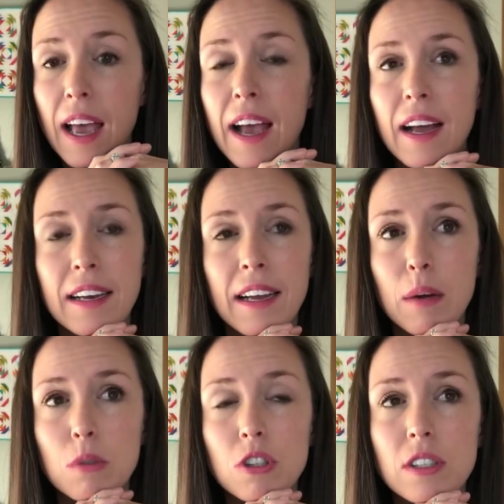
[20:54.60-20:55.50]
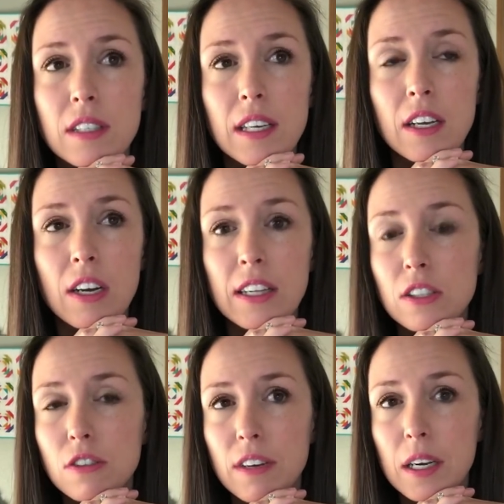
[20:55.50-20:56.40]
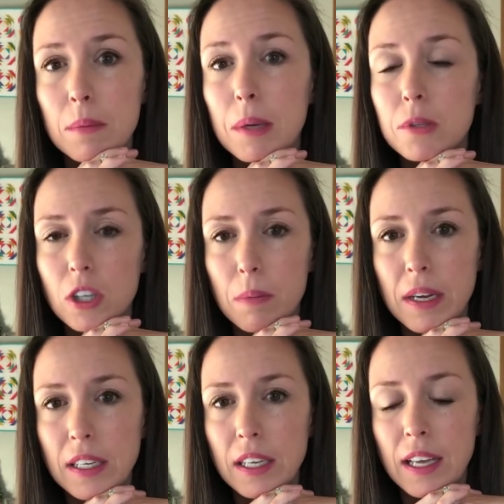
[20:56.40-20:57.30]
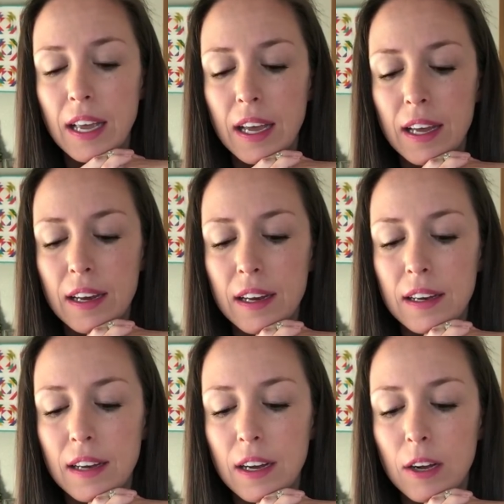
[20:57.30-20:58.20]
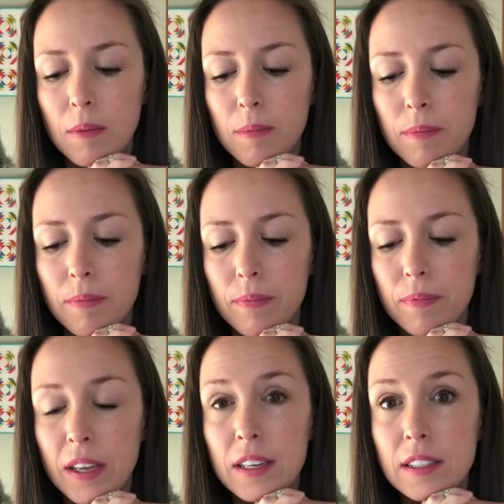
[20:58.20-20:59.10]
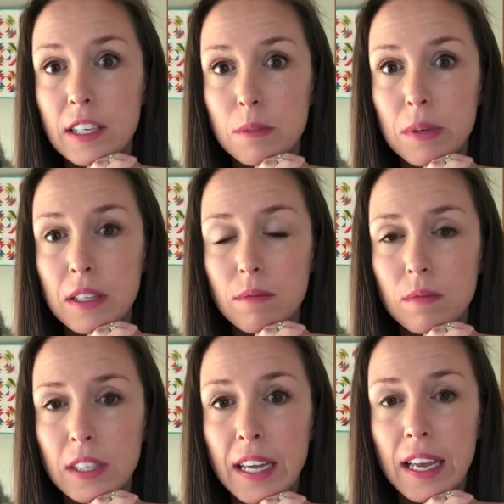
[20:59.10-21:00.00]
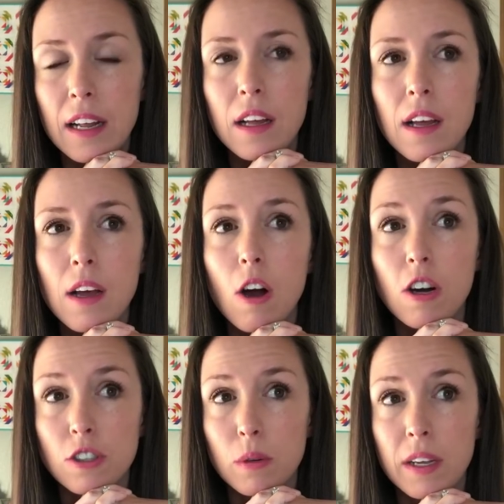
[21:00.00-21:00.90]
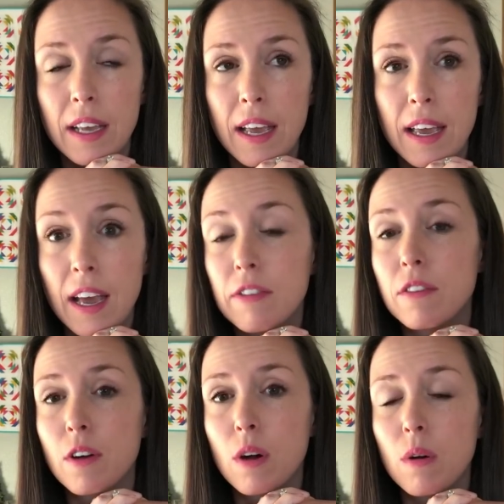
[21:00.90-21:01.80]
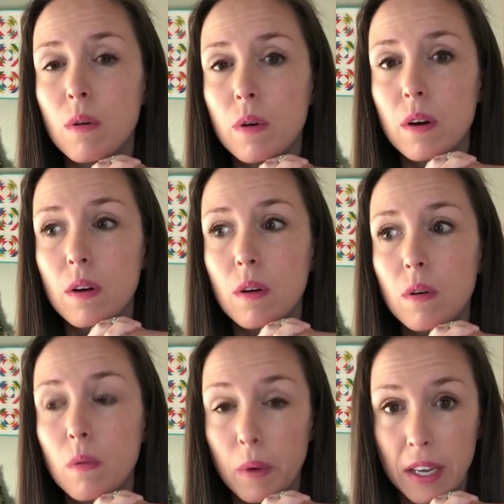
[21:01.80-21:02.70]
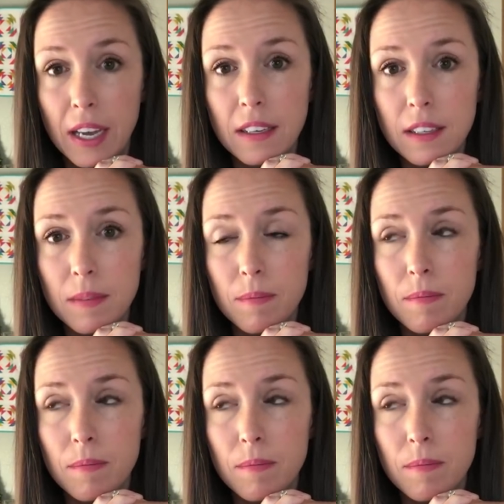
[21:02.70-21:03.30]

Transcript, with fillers: And I was just seeing on Instagram, like Michelle Bendy and um, It Is Kismet Diana are doing a FFO weekend.